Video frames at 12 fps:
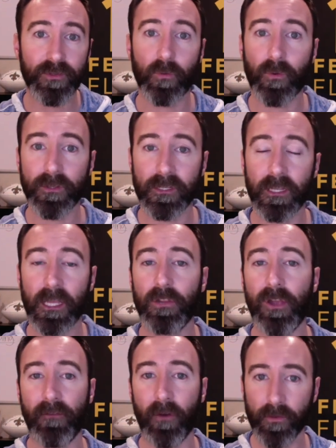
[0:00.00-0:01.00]
So once again, you
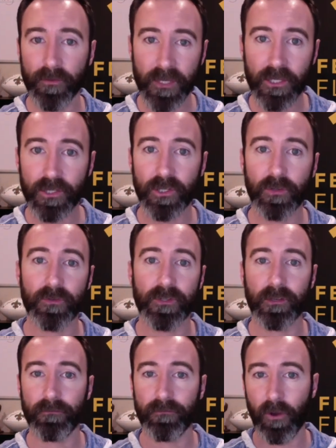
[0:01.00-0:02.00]
have all those issues
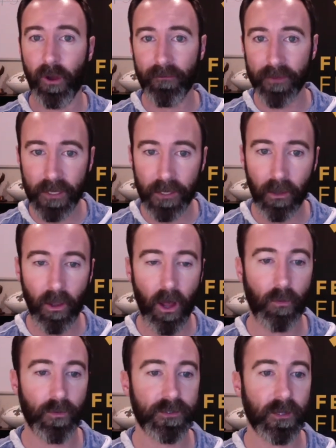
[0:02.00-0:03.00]
and having to get
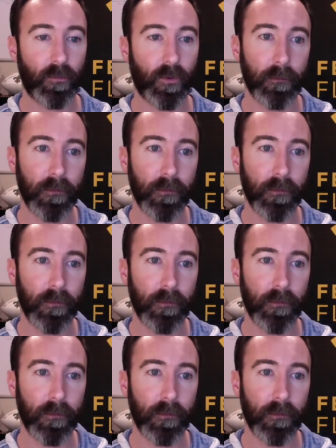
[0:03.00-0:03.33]
along with someone.